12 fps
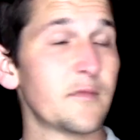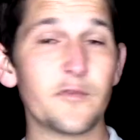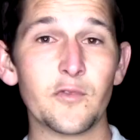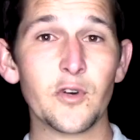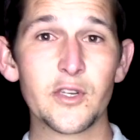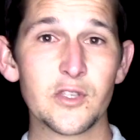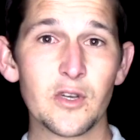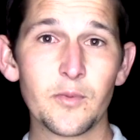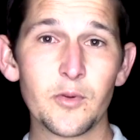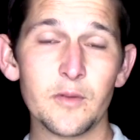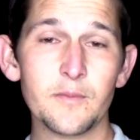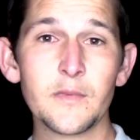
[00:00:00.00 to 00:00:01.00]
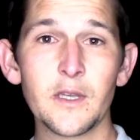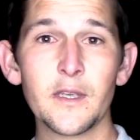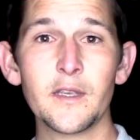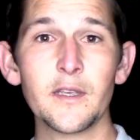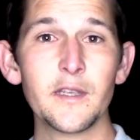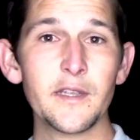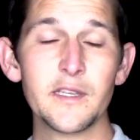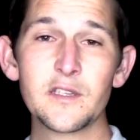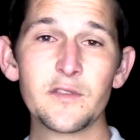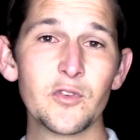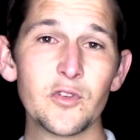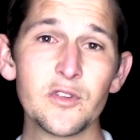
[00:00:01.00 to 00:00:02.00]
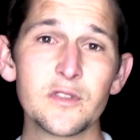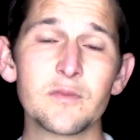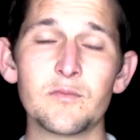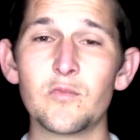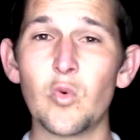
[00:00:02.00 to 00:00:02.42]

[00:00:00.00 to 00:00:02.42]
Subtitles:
For example, interviews,